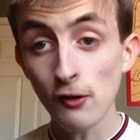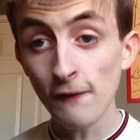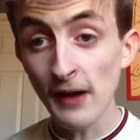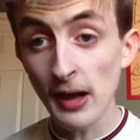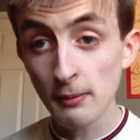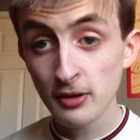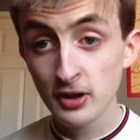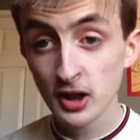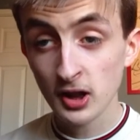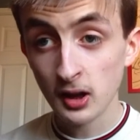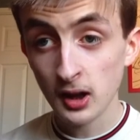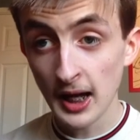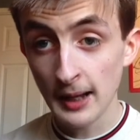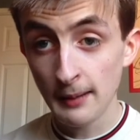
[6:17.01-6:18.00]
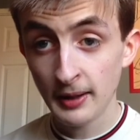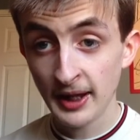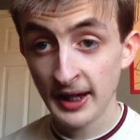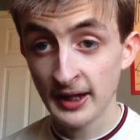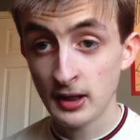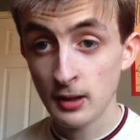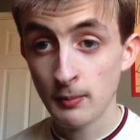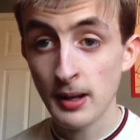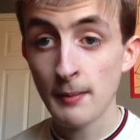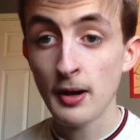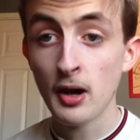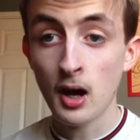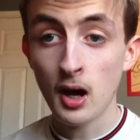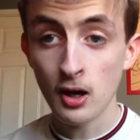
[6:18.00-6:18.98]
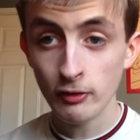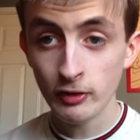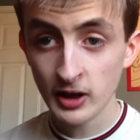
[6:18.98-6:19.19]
Fiber is claiming it to be about 100